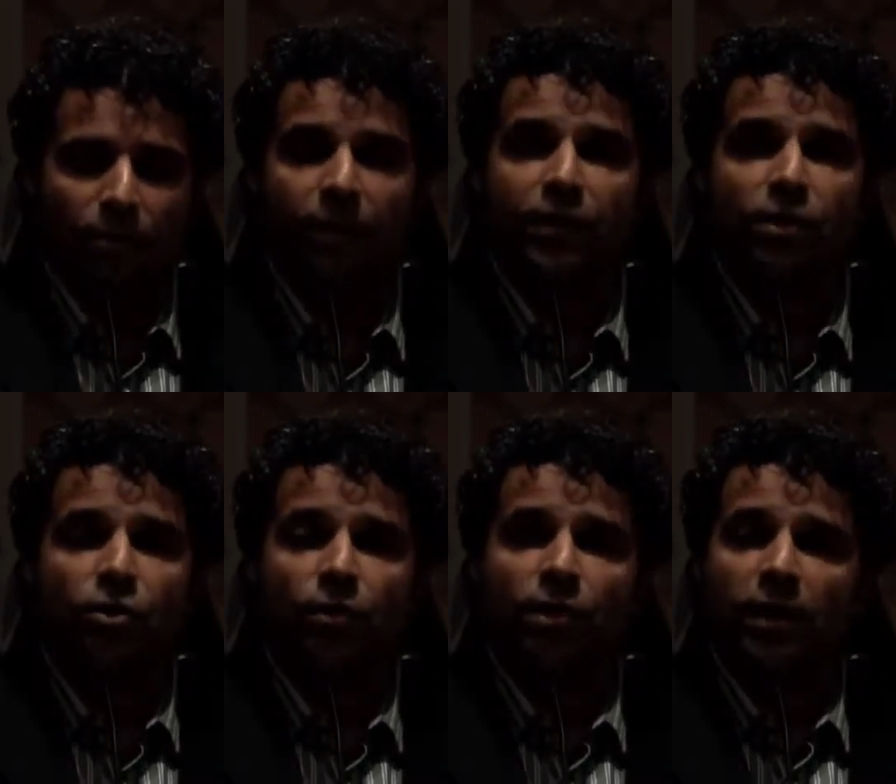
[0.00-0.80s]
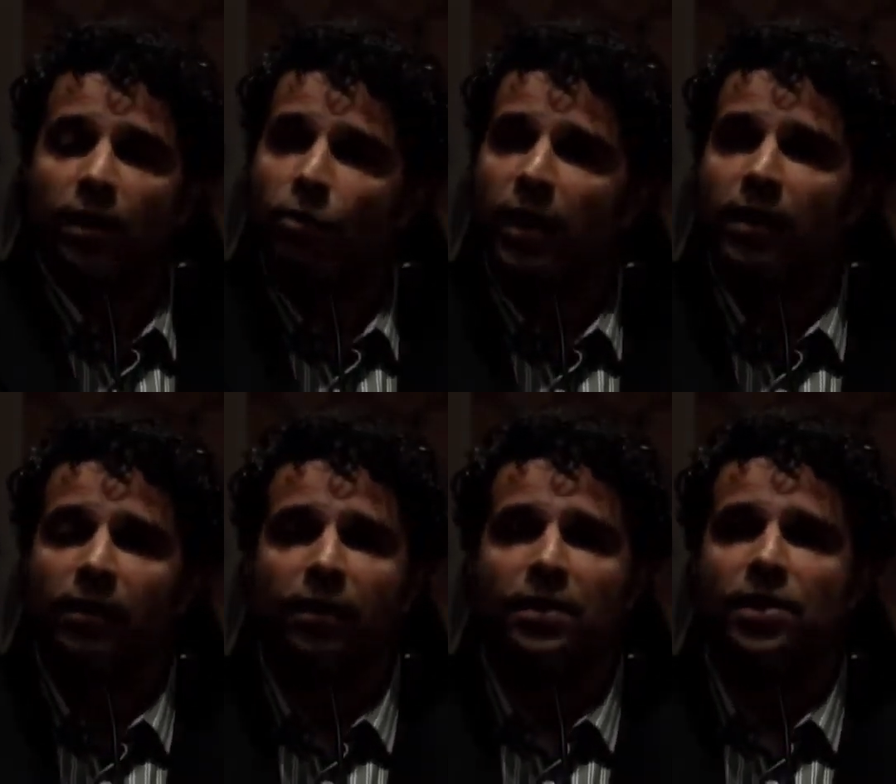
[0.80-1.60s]
previous to June 30th, it quite
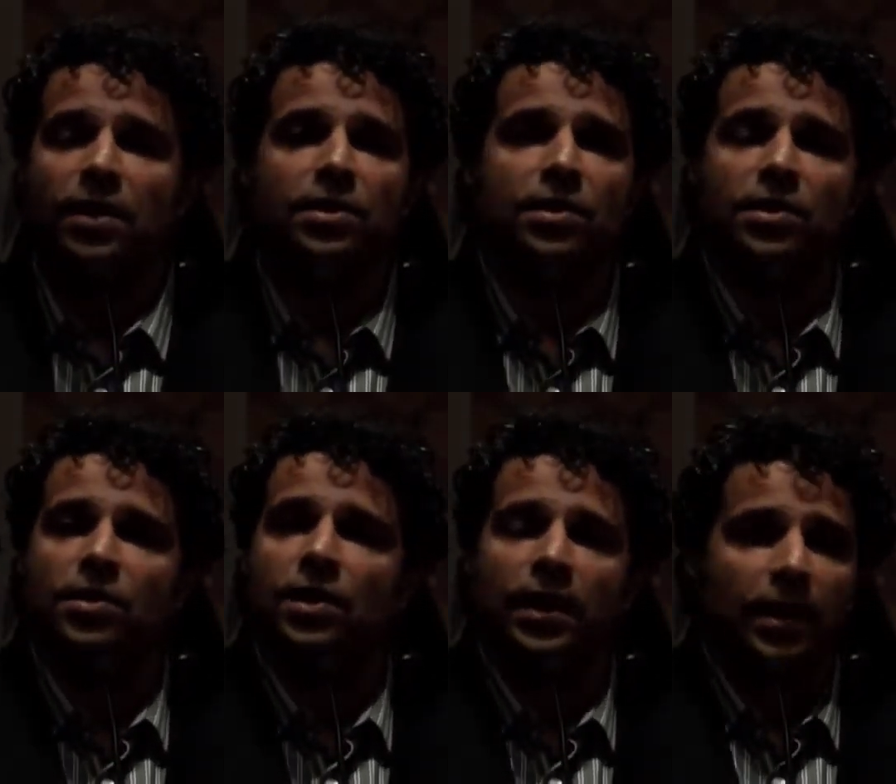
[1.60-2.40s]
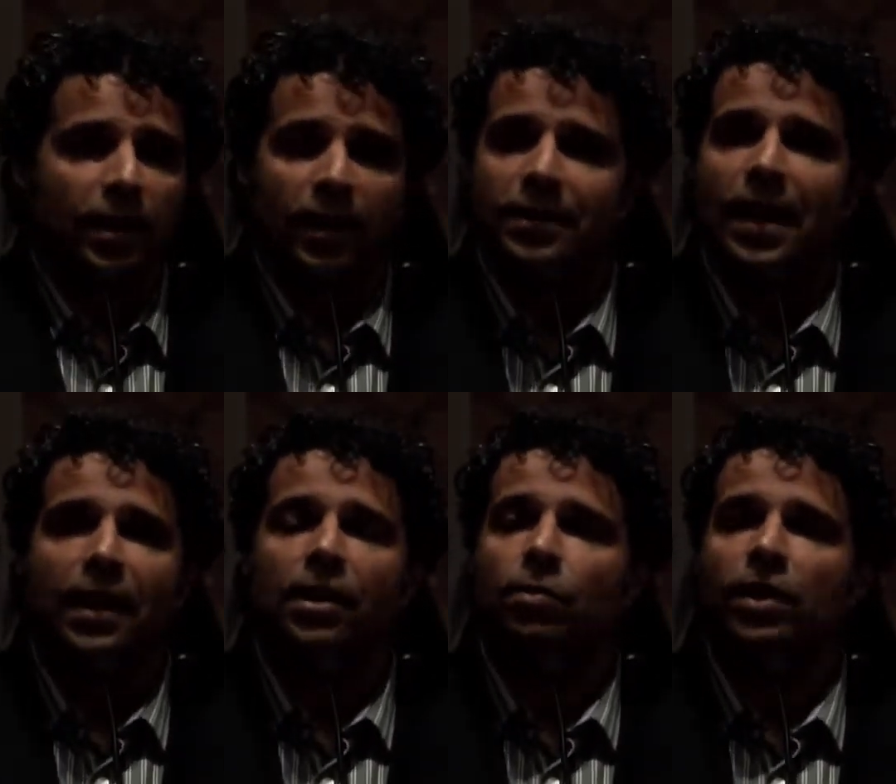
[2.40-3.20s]
clearly says this is
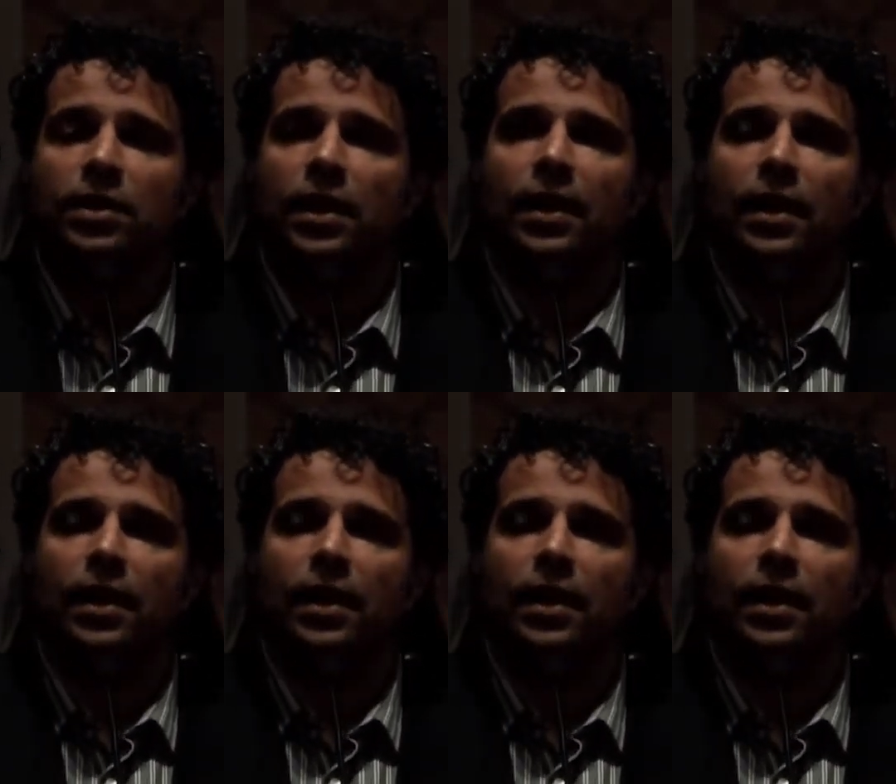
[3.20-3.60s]
exactly what